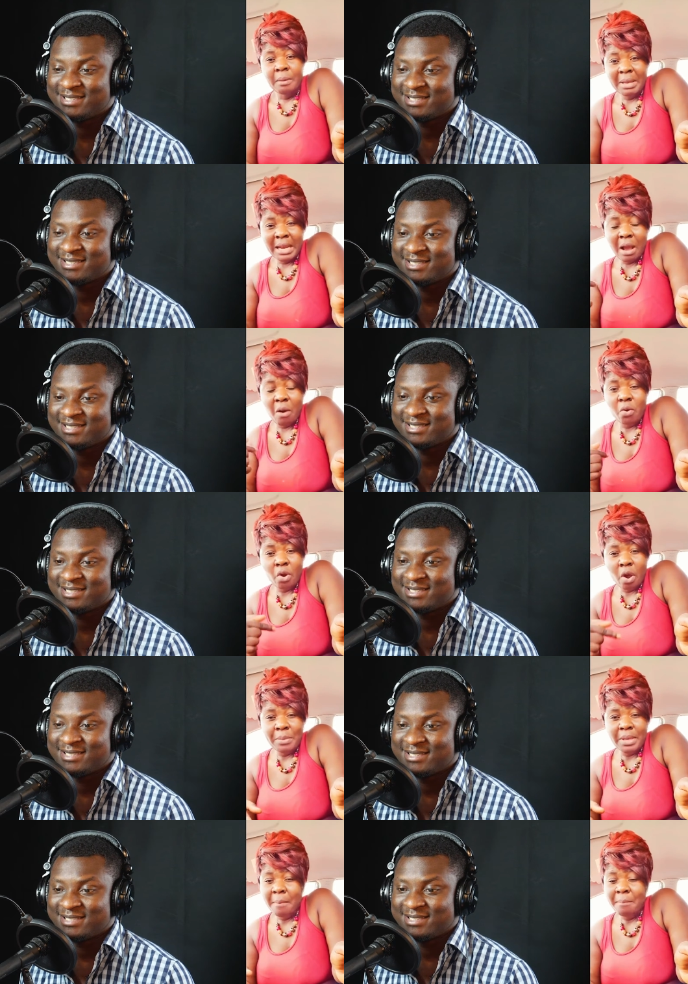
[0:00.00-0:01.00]
Speaker 1: mena
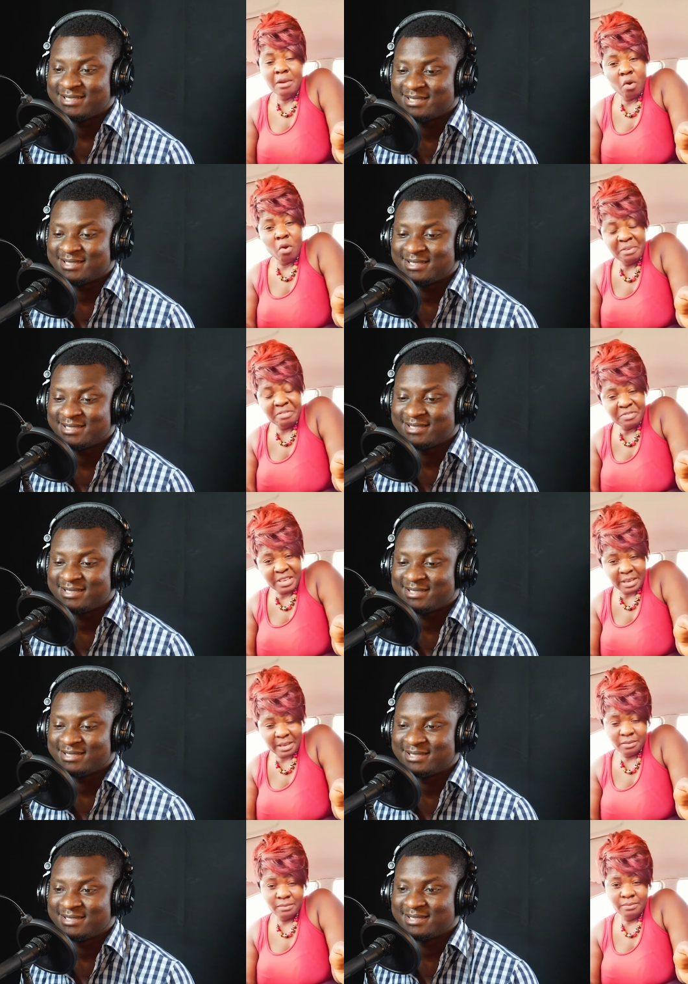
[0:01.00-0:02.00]
wodomia, miko mifie.